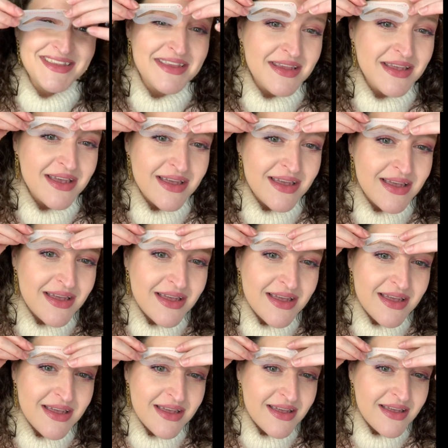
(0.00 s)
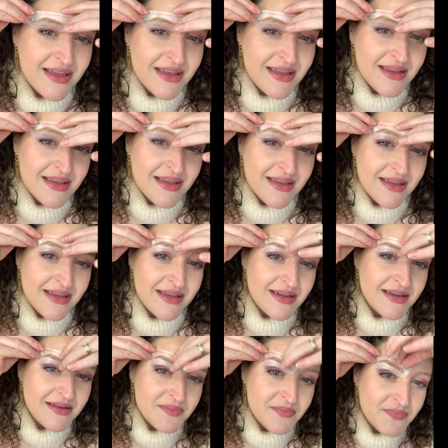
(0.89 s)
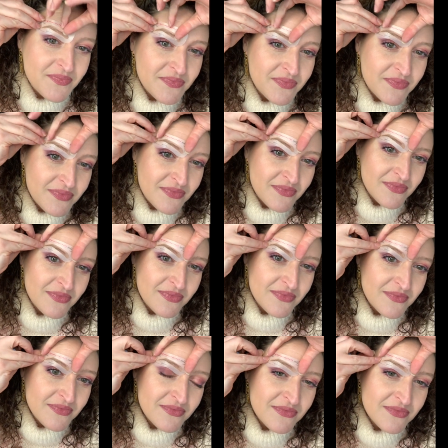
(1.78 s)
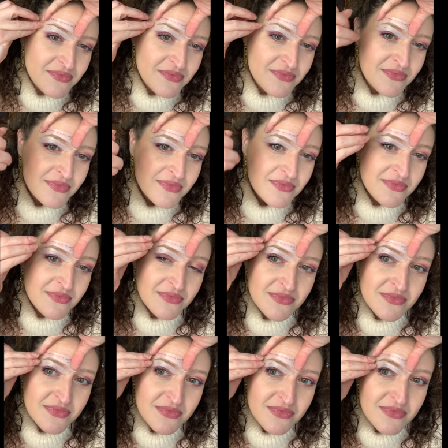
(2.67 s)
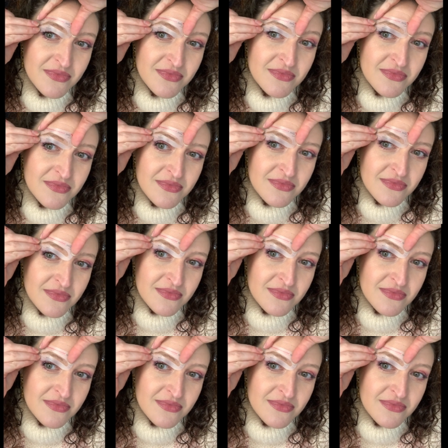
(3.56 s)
No one is speaking in this clip.